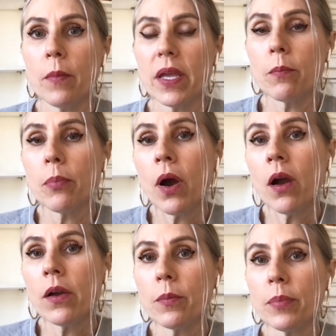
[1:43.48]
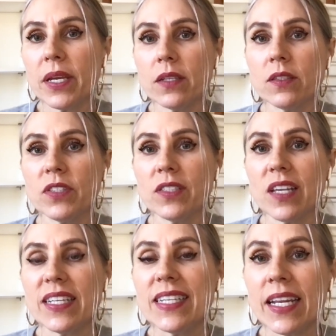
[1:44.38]
in part because of its
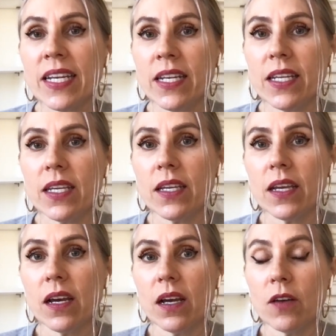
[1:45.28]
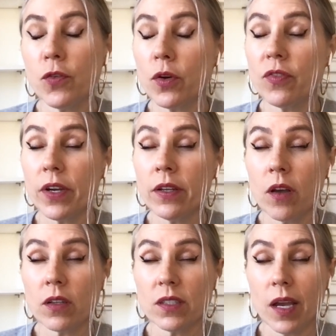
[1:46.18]
identity for a very
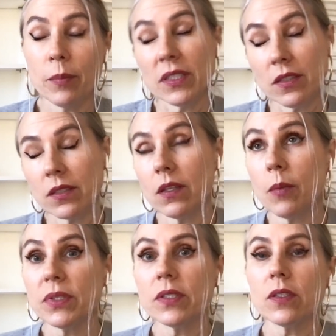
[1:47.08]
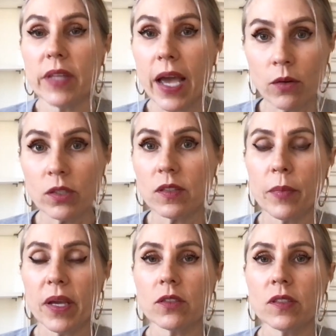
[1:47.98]
long time and still up until now as a
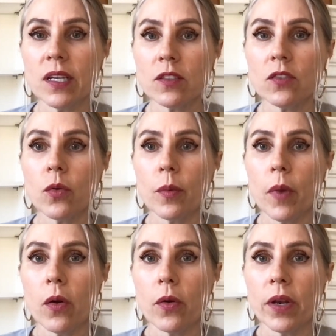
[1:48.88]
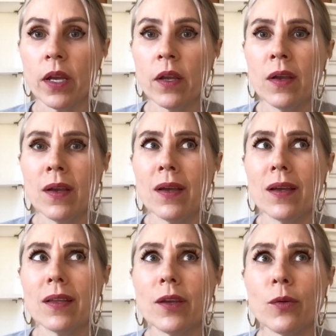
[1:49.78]
male sex hormone.
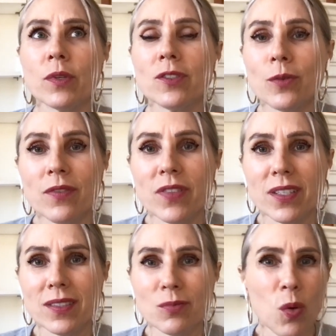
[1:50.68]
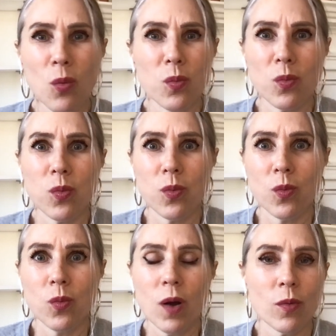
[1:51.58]
There was sort of this, well,
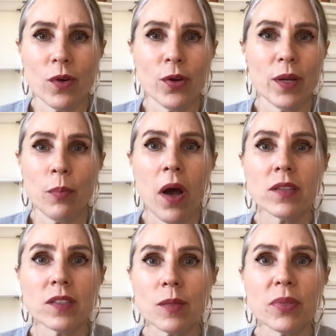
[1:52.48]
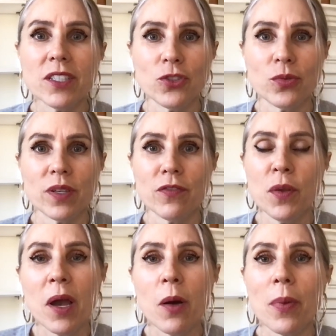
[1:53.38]
what could it possibly do in
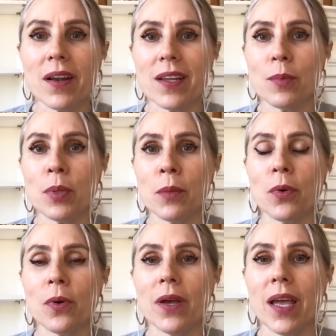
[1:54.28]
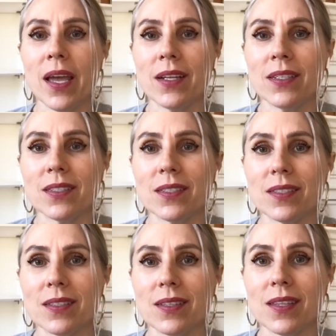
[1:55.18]
female-bodied people? And
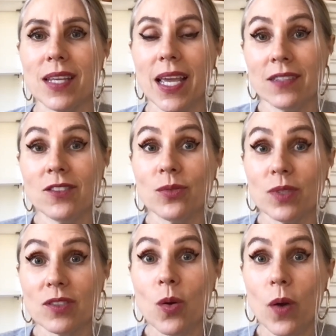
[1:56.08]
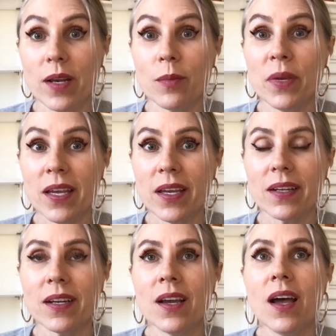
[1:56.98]
the answer is quite a
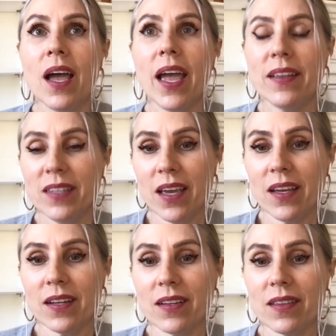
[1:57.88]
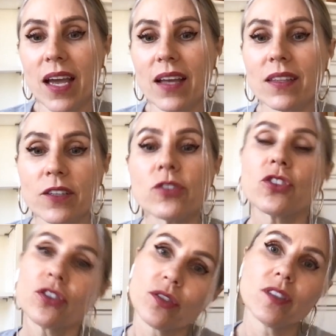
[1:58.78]
bit. And yet that
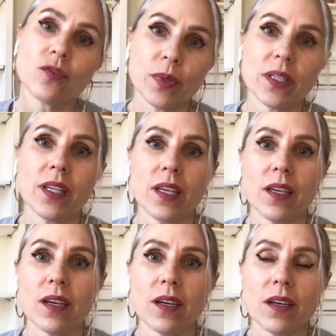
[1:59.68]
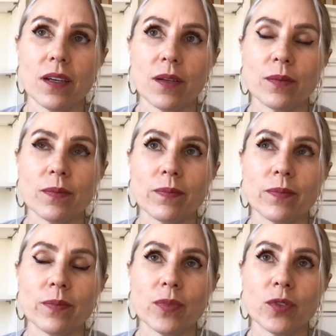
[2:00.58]
literature is really
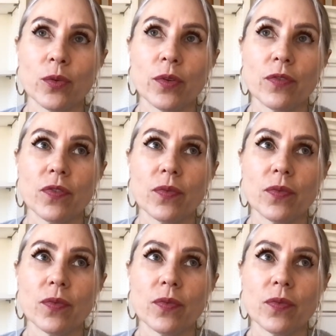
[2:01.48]
sort of